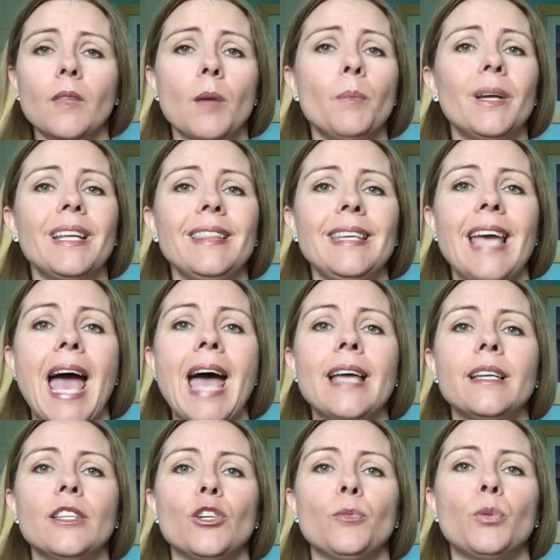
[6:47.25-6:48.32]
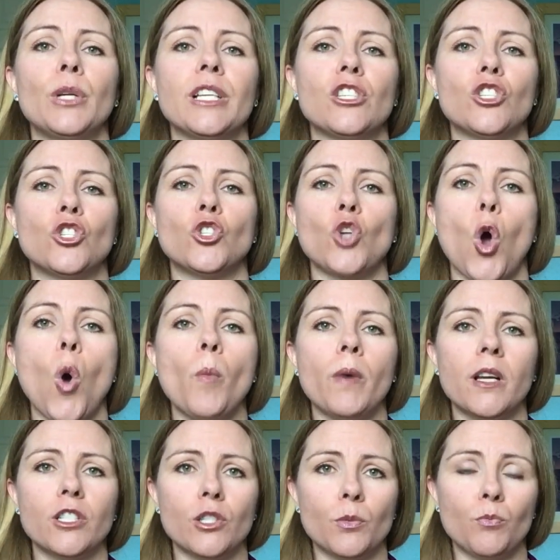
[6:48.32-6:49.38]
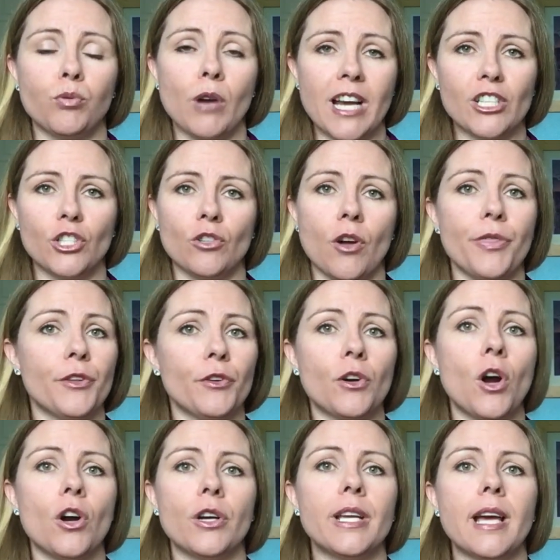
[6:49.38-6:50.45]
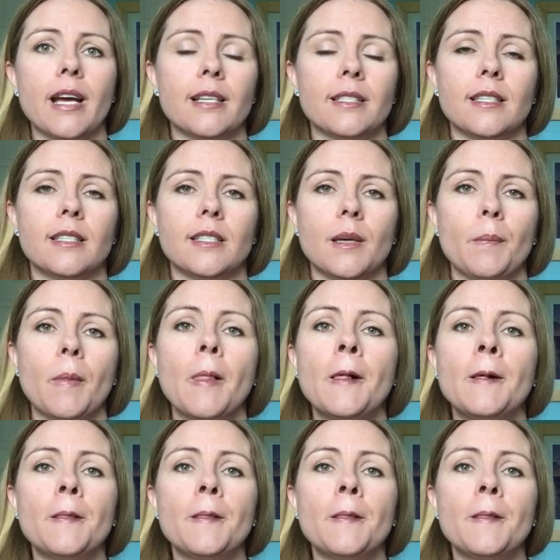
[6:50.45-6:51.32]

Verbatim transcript: But in the end, they're putting so much pressure on their cardiac system